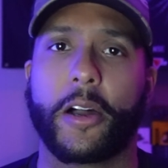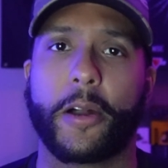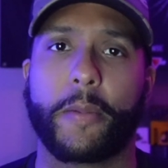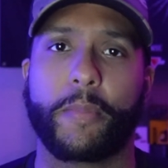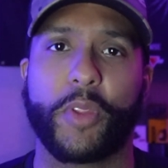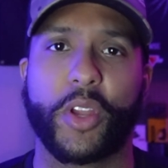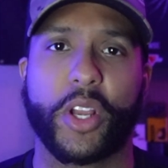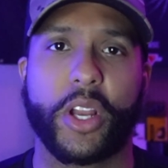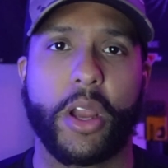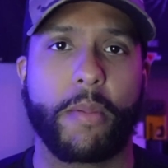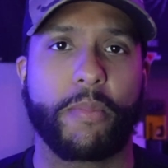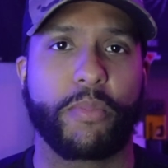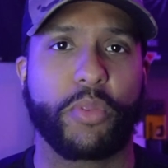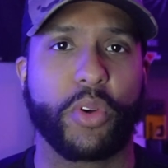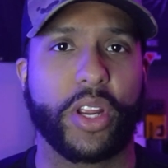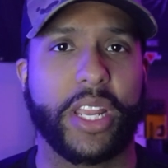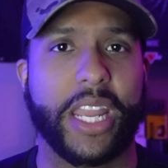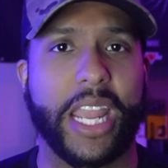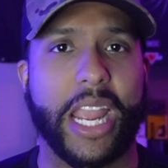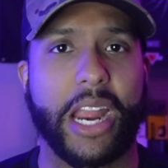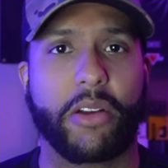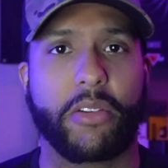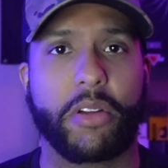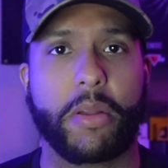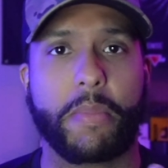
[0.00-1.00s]
the Comfort
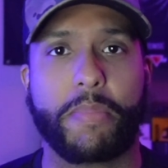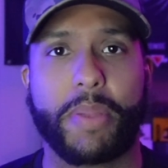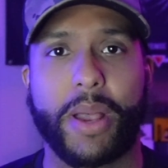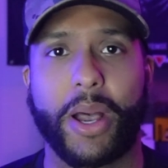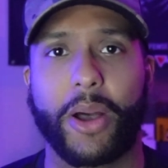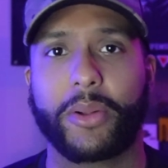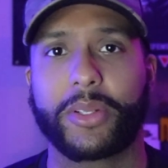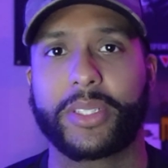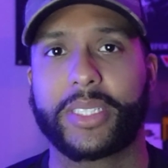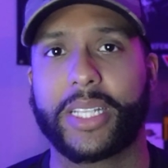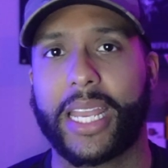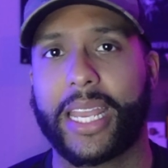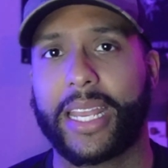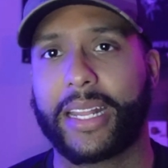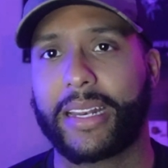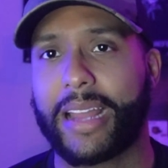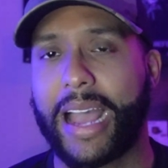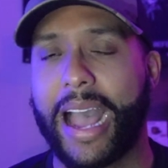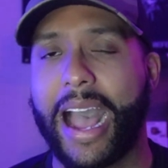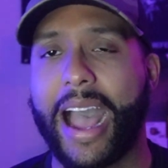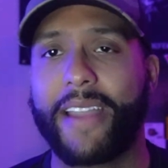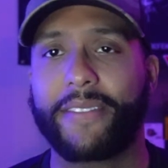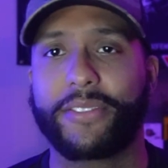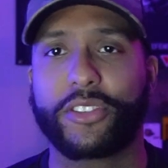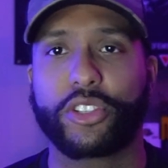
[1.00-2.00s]
Carry belt, and
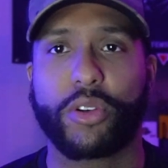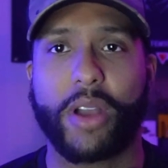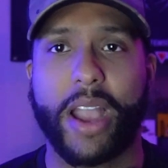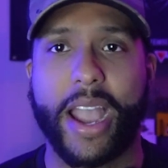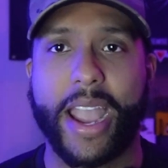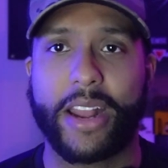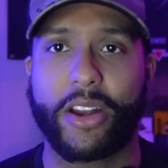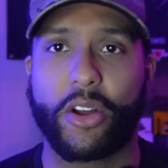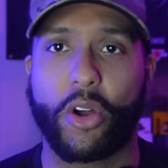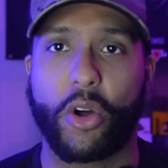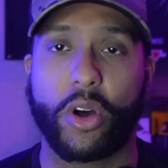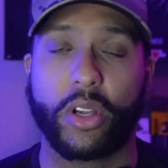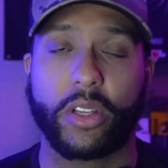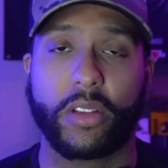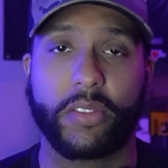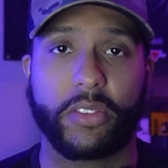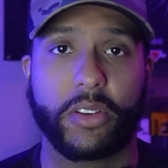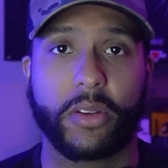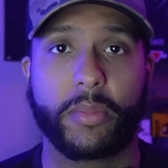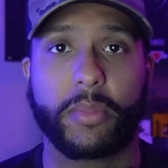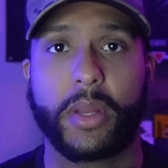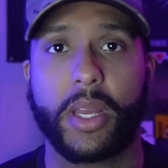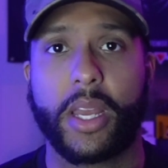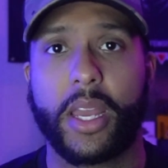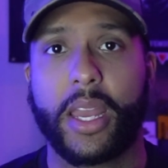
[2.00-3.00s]
I've tried all of
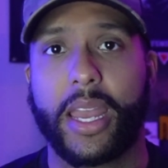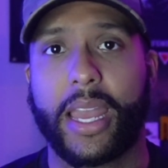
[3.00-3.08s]
them,